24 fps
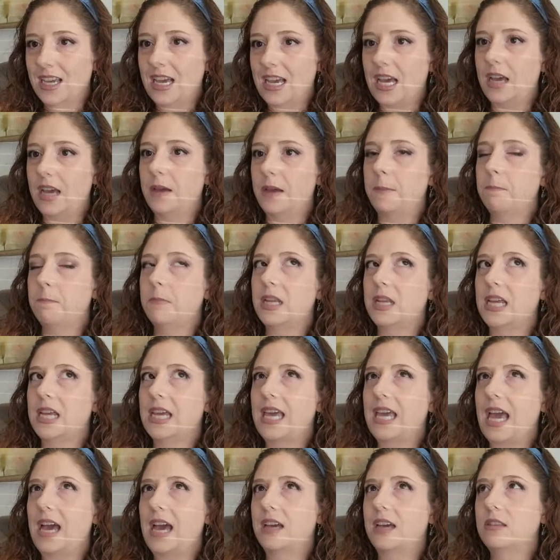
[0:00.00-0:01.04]
But
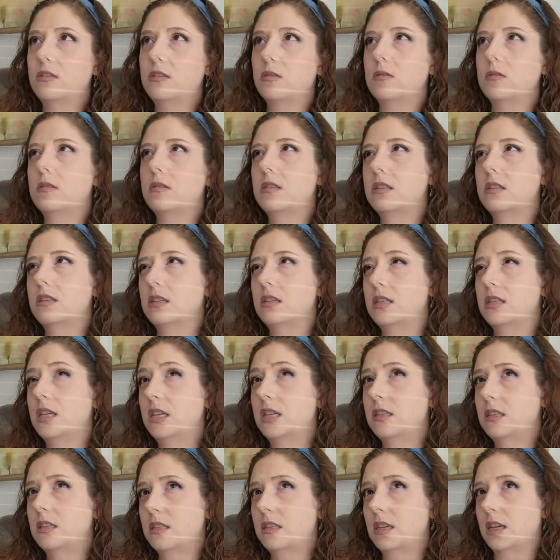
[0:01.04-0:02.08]
again, those
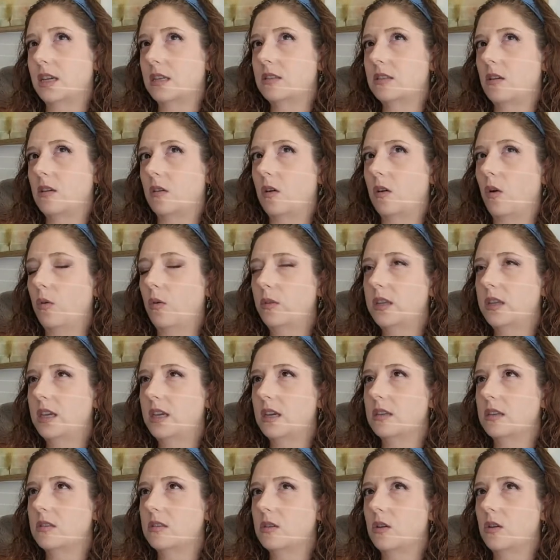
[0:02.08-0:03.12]
statistics are only
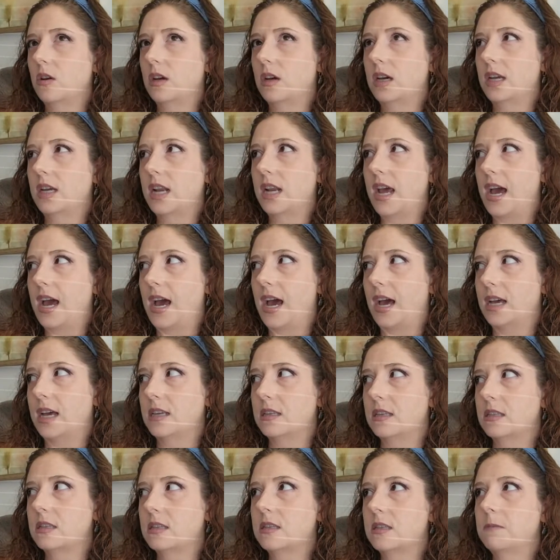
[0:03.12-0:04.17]
as good
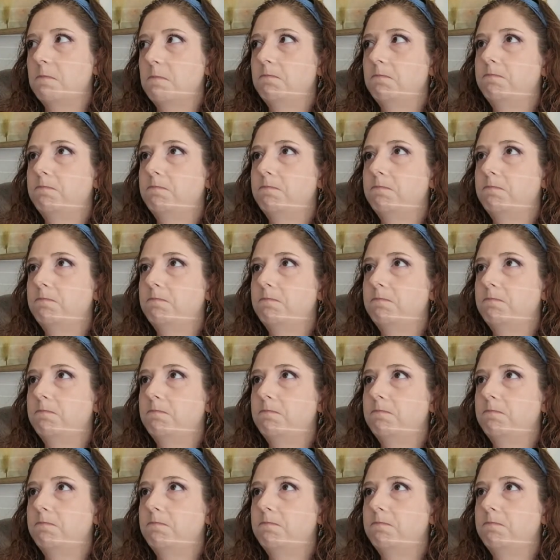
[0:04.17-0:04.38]
as